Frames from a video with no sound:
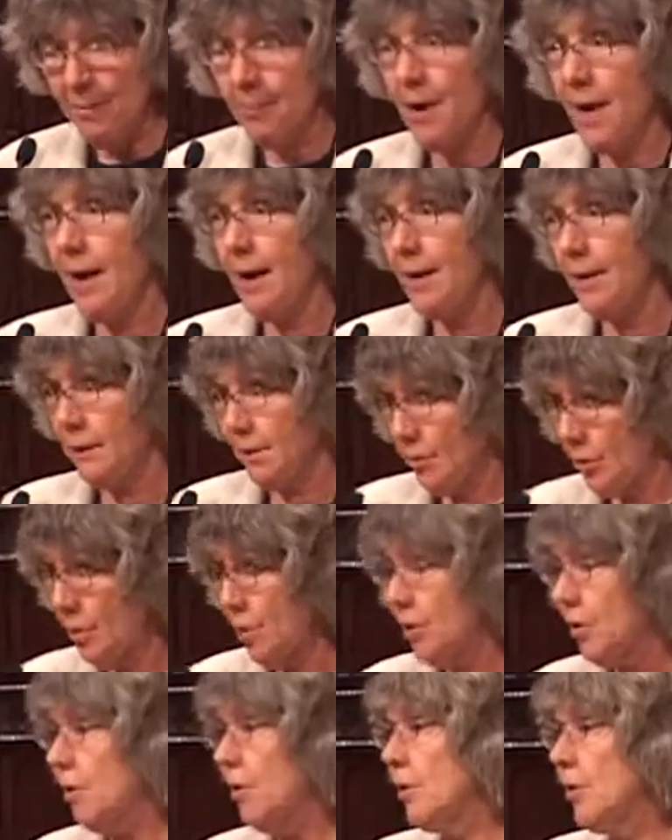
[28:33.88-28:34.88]
of mine
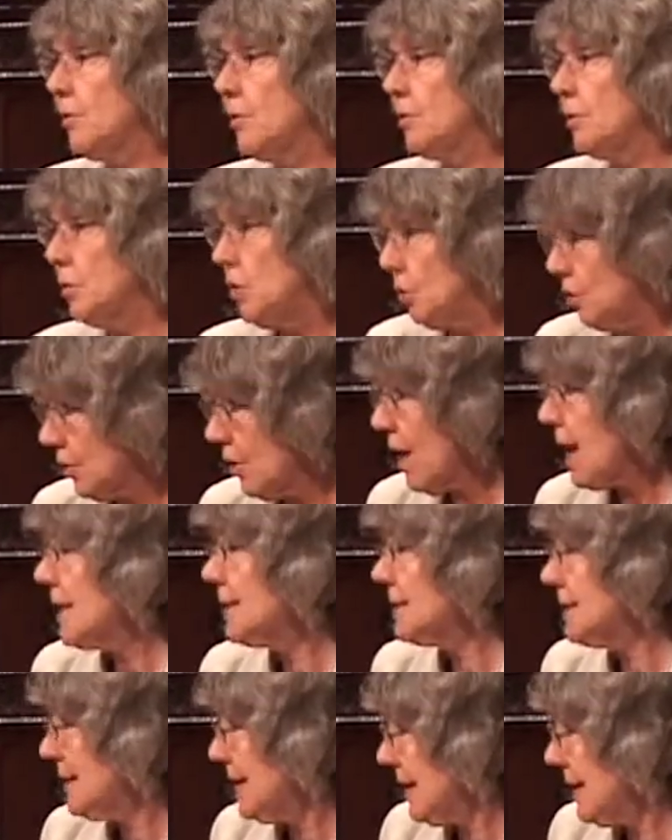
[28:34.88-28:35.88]
took her junior high
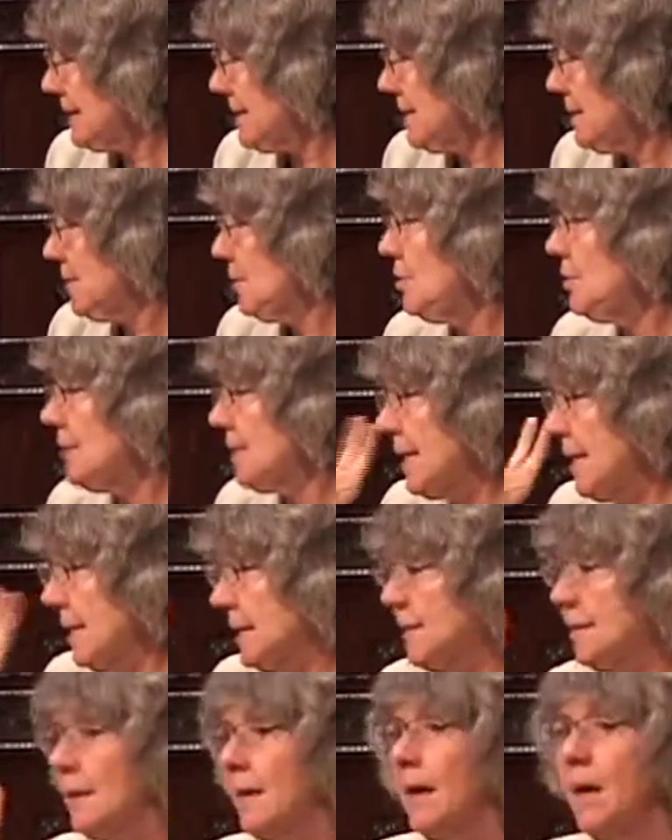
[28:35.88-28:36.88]
sons, 2
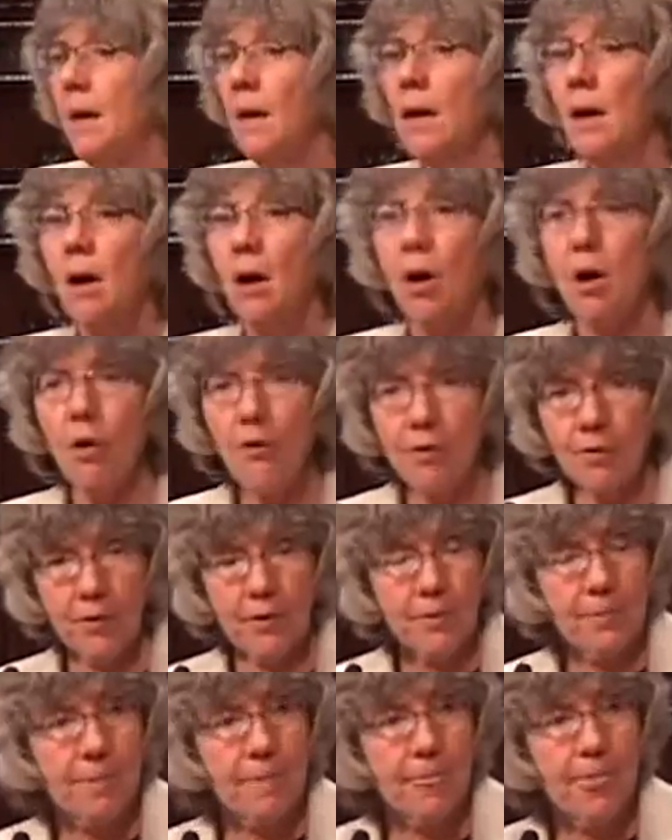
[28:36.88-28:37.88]
sons, over,